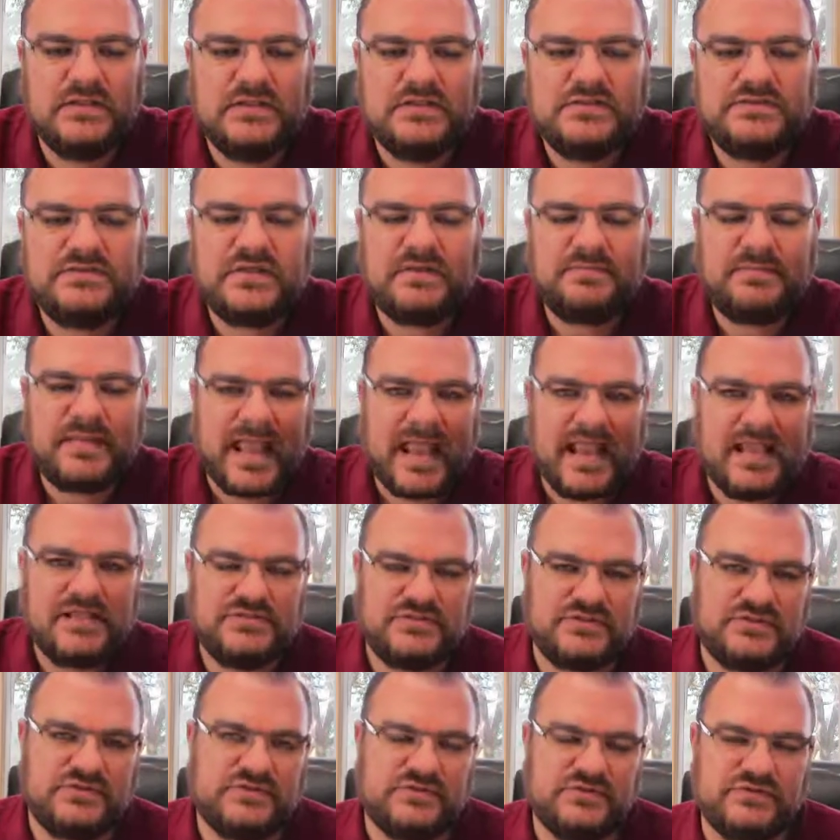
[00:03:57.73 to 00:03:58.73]
Some
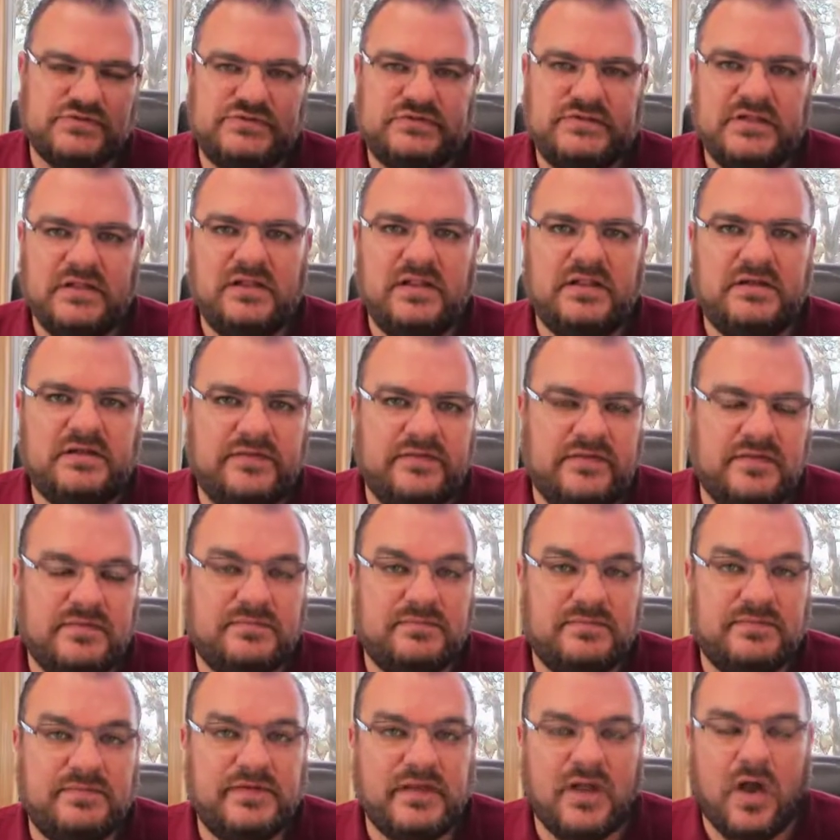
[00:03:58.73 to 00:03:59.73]
agents are still under the,
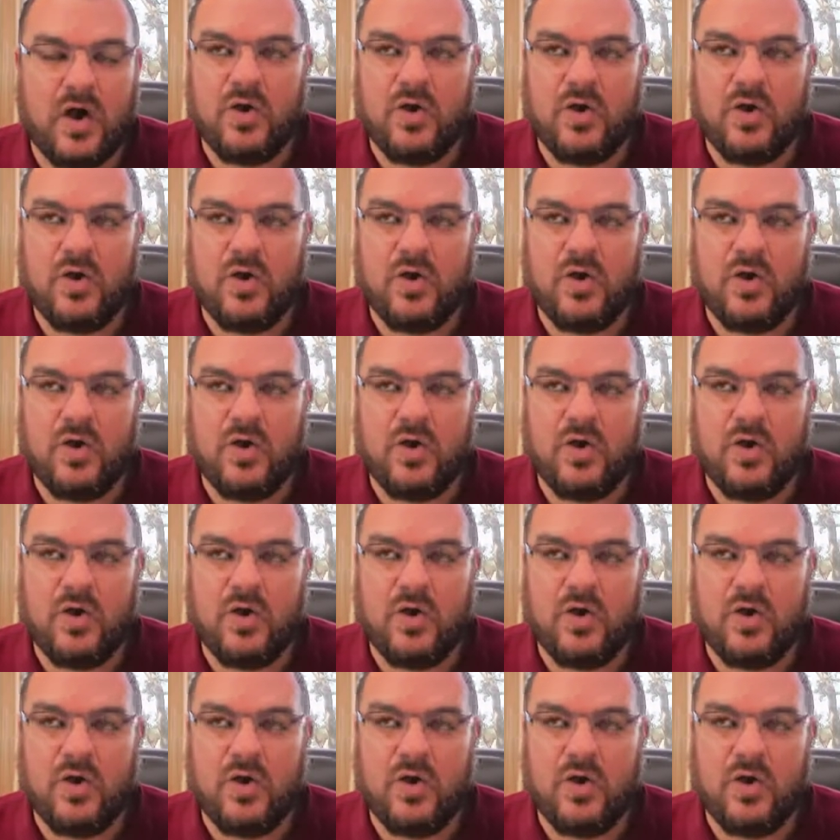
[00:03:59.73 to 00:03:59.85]
the